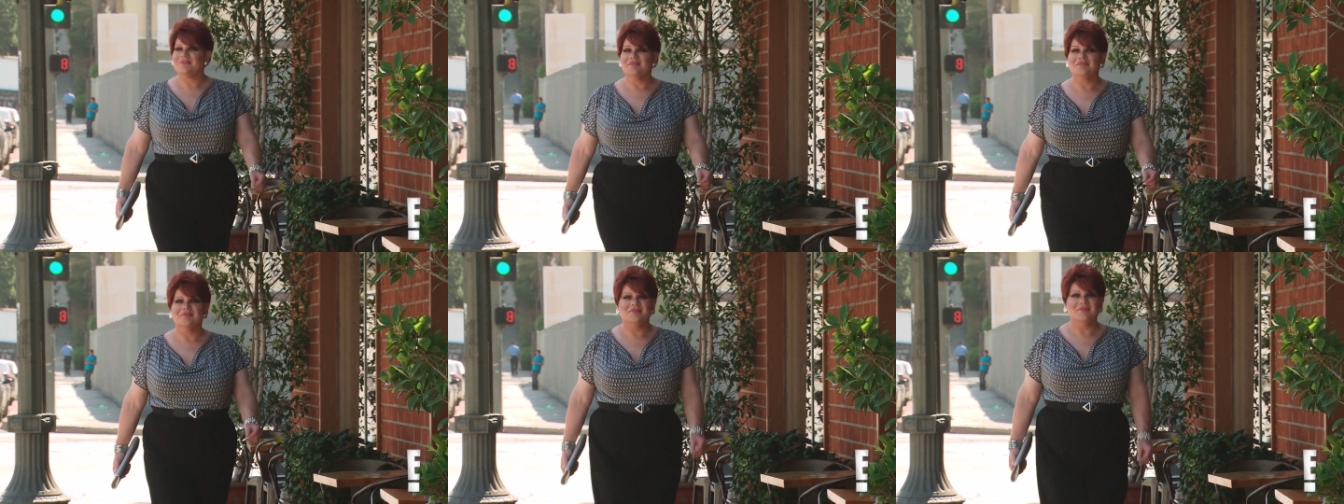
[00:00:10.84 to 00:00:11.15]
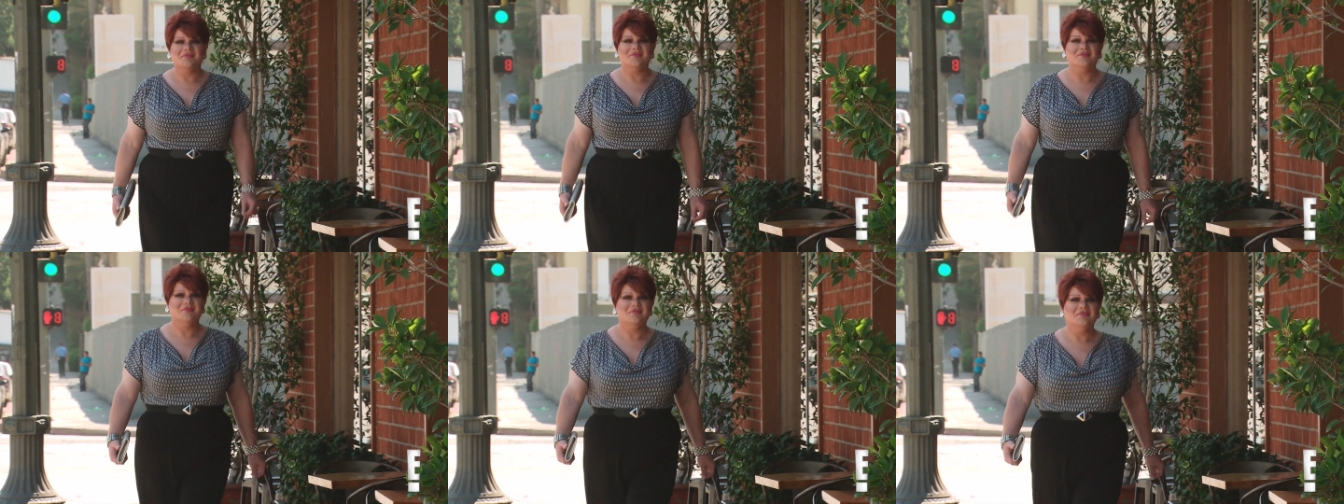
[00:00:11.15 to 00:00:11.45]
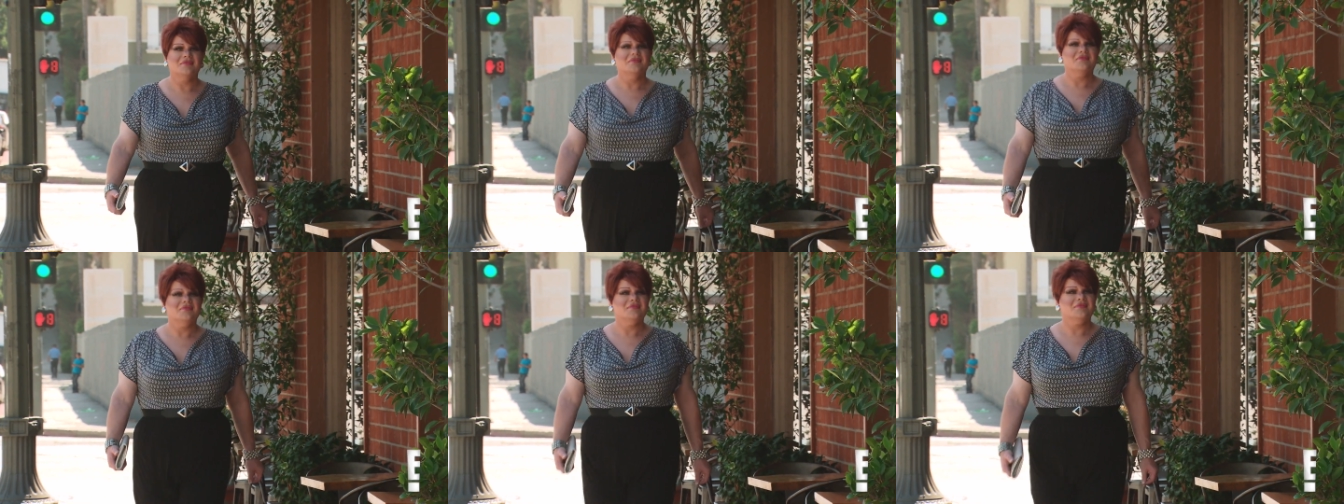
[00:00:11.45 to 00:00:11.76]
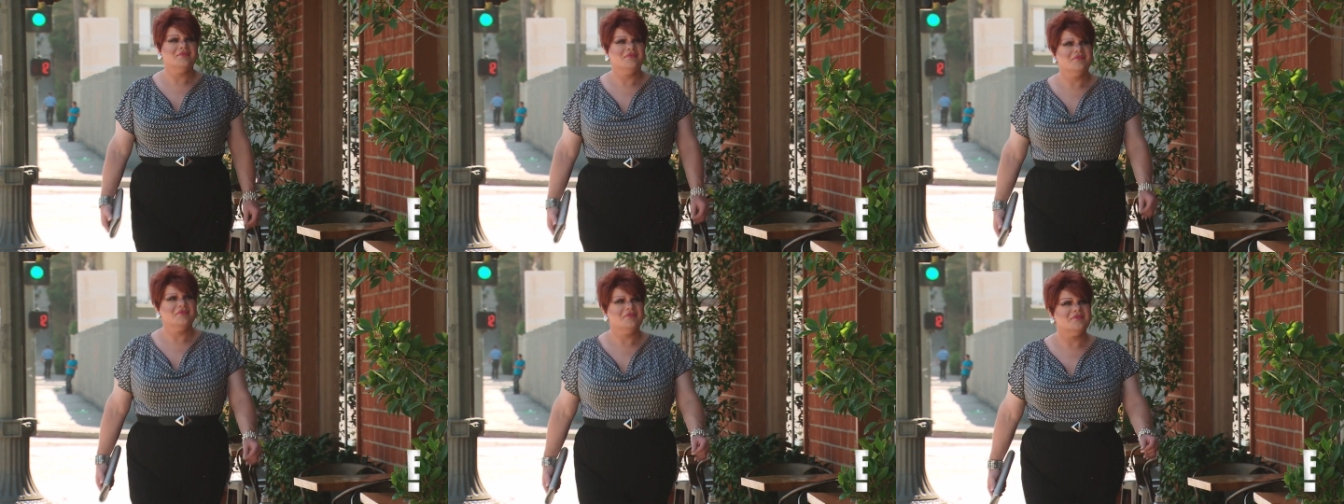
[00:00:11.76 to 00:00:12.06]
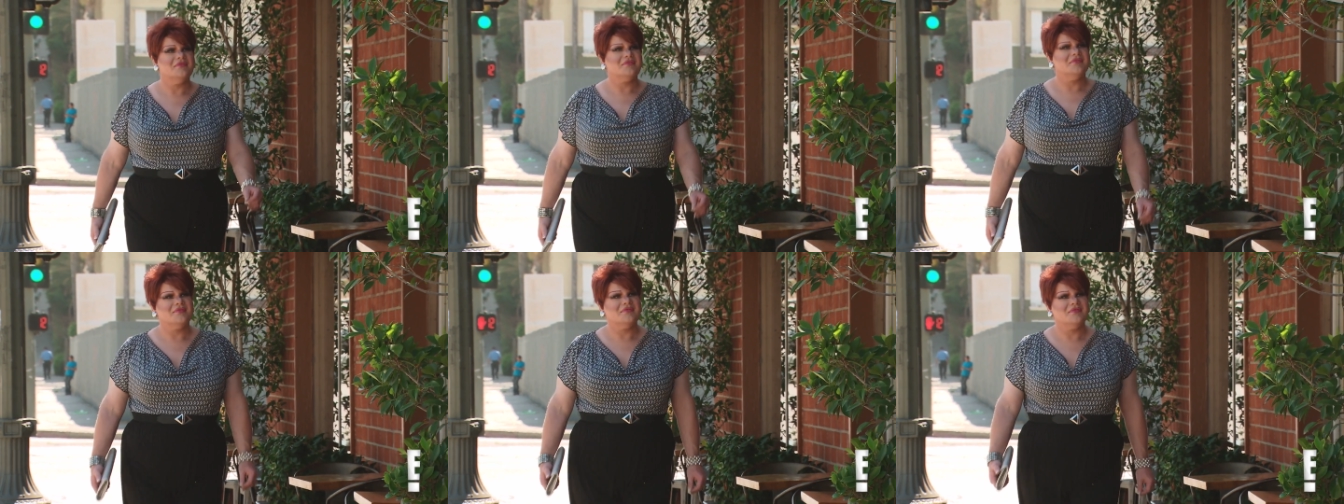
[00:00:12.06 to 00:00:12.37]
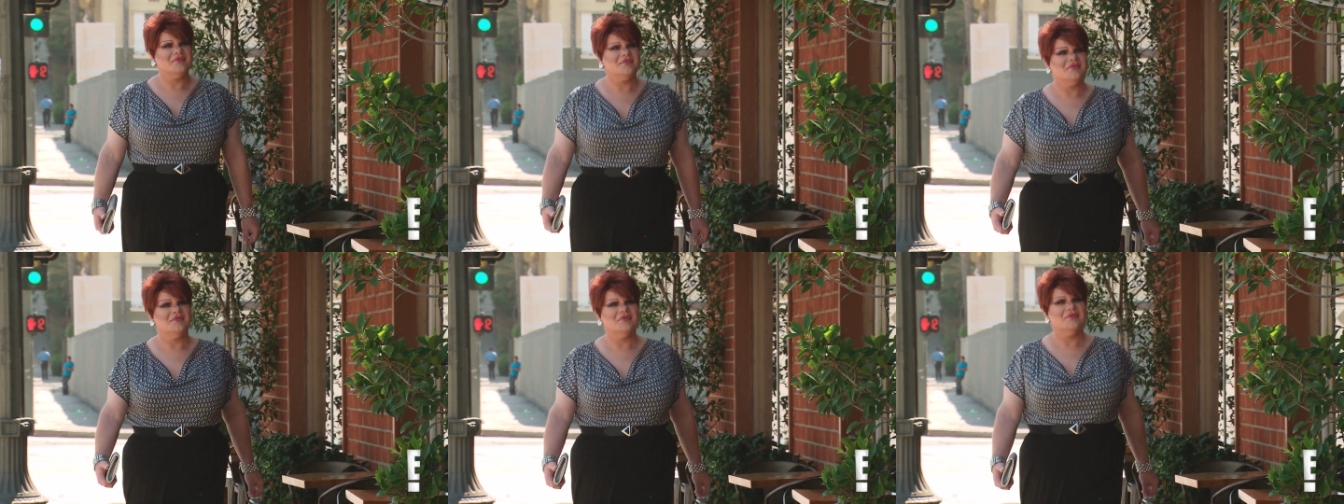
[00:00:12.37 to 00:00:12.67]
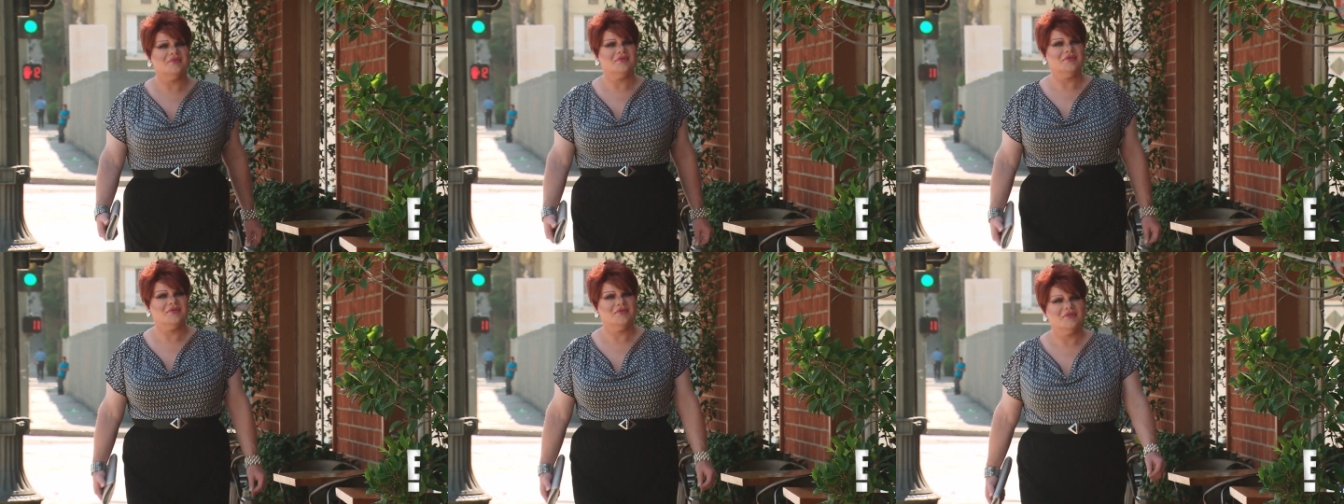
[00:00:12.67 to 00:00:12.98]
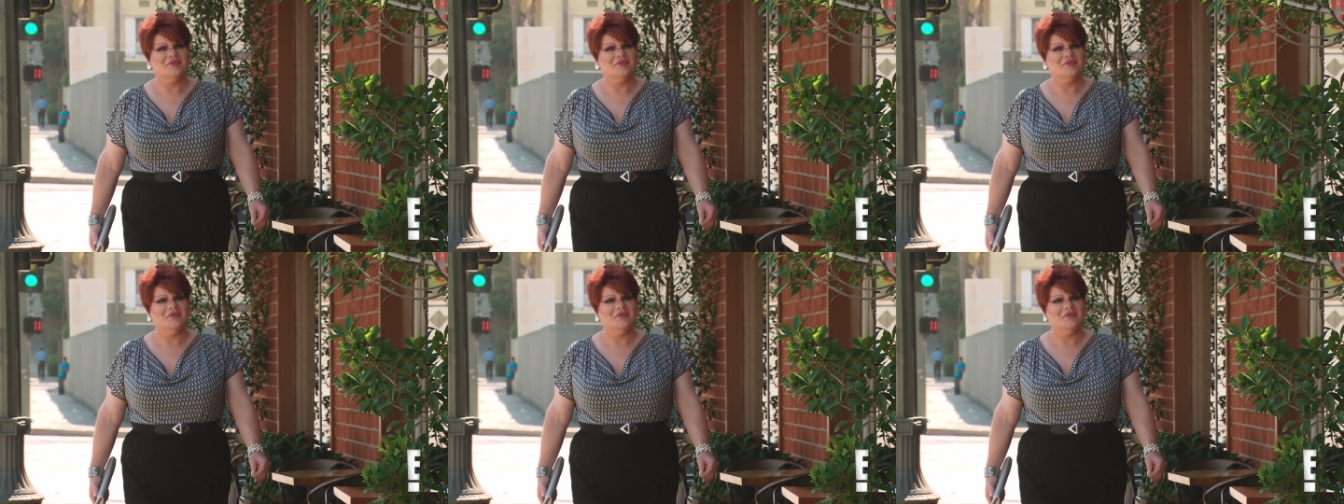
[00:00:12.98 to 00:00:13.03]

up with my friend Eddie for coffee. He